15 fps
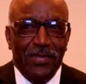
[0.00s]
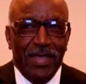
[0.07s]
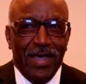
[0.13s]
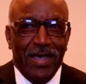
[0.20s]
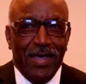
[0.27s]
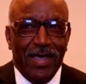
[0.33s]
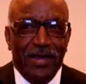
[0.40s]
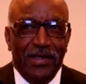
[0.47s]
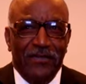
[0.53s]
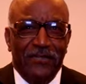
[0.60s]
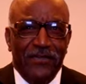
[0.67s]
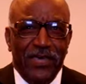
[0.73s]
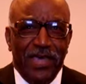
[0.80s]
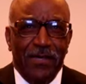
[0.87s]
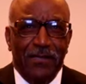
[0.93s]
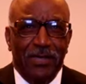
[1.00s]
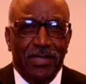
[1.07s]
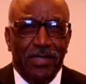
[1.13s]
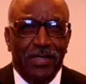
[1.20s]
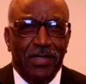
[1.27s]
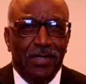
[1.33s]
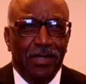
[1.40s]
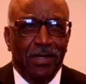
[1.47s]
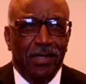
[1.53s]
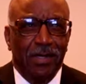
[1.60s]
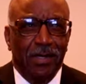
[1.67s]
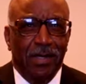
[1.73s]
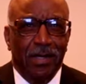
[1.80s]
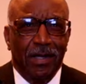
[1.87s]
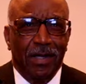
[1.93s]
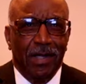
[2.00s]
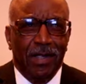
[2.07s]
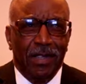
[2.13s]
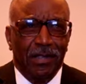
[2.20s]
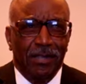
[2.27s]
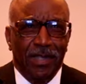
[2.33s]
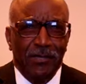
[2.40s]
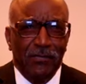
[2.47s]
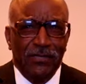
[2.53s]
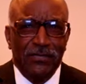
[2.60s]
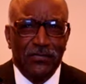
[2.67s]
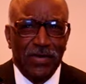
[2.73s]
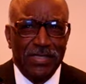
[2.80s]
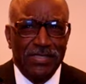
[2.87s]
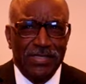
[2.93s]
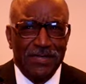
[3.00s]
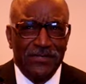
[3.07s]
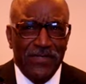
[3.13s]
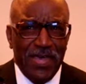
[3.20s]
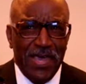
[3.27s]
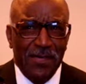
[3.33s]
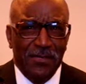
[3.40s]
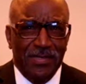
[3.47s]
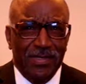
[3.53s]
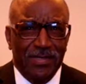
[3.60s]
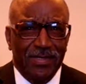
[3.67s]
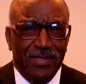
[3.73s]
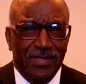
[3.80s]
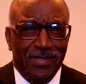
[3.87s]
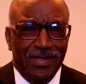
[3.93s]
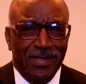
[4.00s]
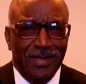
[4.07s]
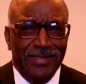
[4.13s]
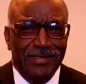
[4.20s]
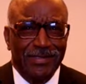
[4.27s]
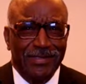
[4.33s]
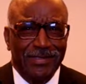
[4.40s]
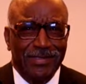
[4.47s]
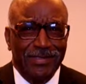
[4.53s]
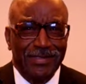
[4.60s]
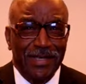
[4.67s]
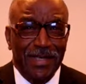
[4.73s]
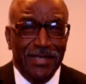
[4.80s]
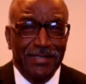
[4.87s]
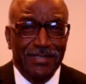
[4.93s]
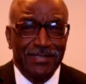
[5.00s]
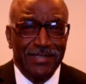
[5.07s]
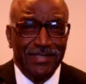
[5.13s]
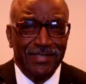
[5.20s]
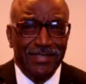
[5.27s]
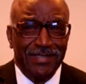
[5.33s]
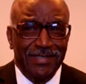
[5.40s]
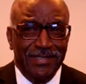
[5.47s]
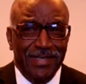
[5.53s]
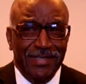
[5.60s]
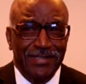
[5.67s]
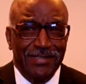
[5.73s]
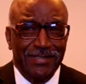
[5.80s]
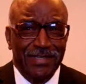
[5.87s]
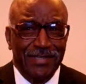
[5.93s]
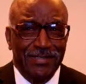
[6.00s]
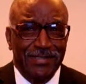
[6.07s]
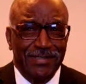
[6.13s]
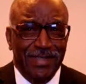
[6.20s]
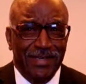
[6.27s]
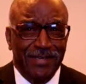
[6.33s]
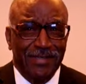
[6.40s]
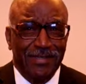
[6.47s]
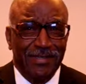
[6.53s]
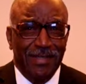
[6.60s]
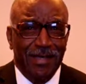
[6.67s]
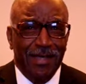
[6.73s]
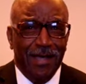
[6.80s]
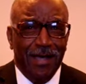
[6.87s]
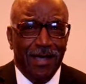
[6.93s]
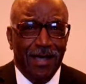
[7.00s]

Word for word: family, and her family, they was a wrestling family, and oh. and she and she said,